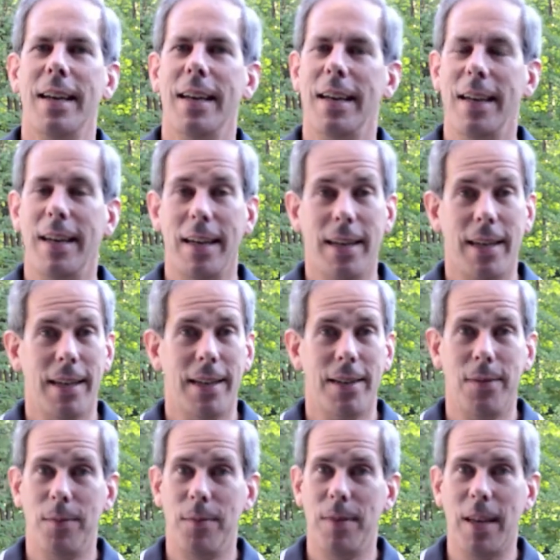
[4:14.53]

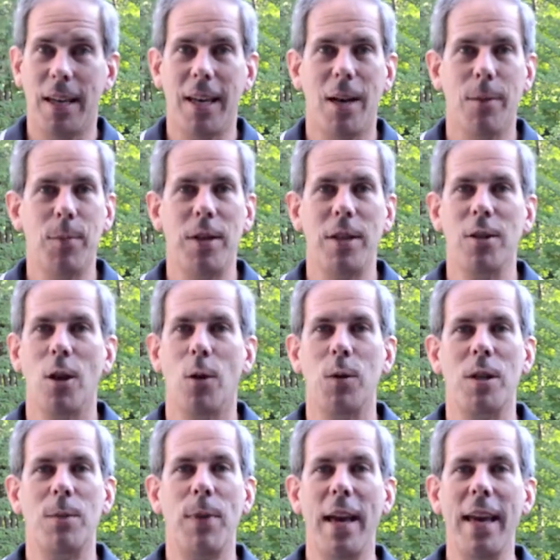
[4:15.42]
the company's
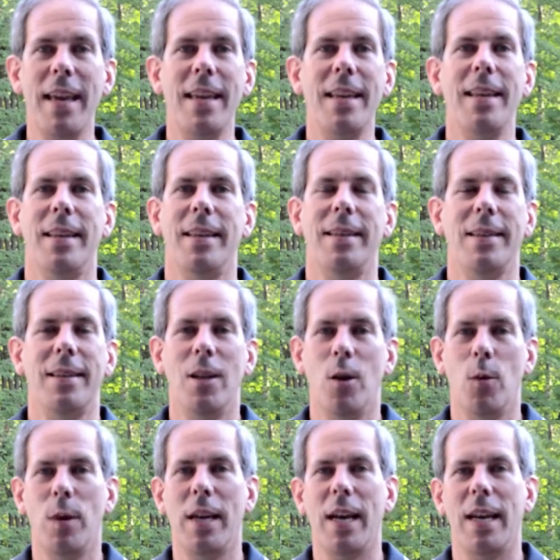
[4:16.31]
always paid, and
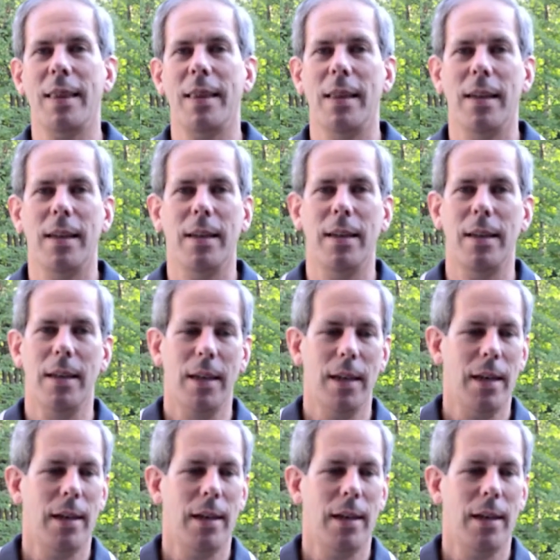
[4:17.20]
we got the